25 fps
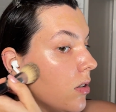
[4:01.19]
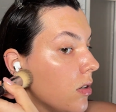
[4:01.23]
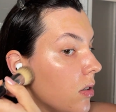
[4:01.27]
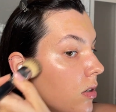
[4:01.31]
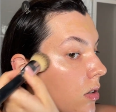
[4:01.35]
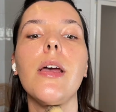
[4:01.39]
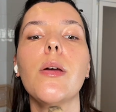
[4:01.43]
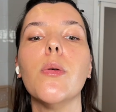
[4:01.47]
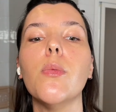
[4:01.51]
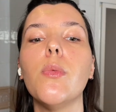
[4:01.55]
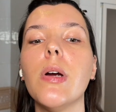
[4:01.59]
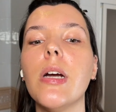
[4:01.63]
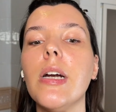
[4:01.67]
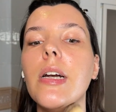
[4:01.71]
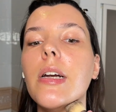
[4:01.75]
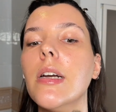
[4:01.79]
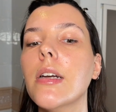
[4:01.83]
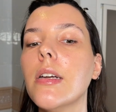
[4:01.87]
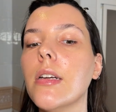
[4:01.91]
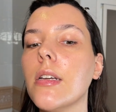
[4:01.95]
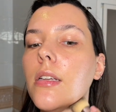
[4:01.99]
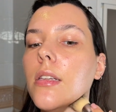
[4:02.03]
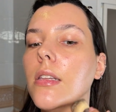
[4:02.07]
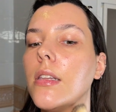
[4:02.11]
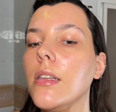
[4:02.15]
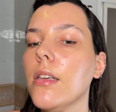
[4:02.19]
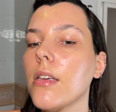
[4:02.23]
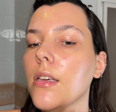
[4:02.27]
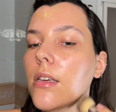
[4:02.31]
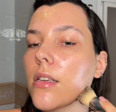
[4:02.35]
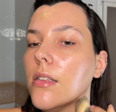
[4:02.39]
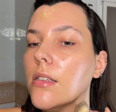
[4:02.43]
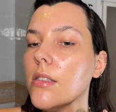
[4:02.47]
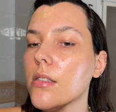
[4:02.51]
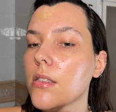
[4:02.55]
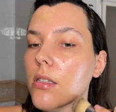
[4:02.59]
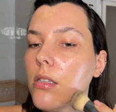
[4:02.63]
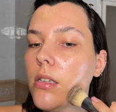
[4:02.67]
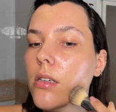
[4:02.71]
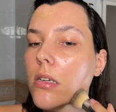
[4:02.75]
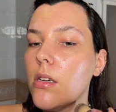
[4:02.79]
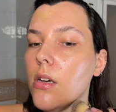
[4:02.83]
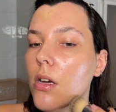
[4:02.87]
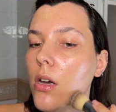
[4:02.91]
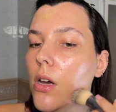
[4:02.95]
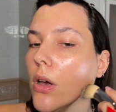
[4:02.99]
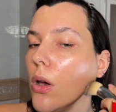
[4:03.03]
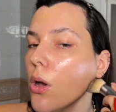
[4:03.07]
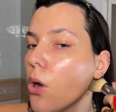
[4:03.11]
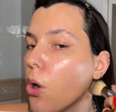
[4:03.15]
I wear these
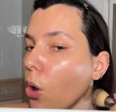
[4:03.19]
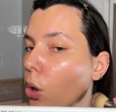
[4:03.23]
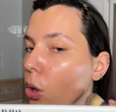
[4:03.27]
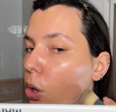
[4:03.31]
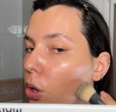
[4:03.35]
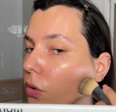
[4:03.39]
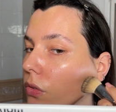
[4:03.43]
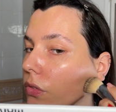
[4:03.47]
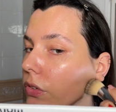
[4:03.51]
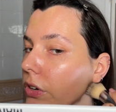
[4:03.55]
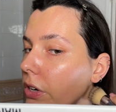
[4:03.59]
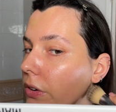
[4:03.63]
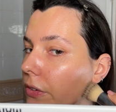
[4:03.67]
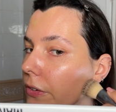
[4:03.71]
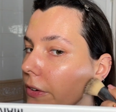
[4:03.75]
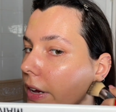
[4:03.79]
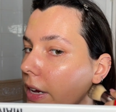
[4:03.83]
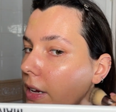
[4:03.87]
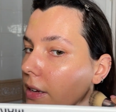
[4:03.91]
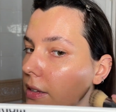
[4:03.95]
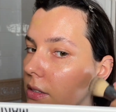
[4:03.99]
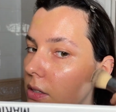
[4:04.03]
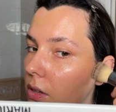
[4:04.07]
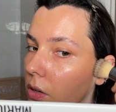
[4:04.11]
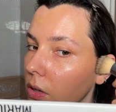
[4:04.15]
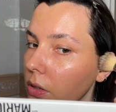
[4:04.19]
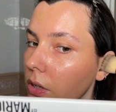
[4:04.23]
all over the face on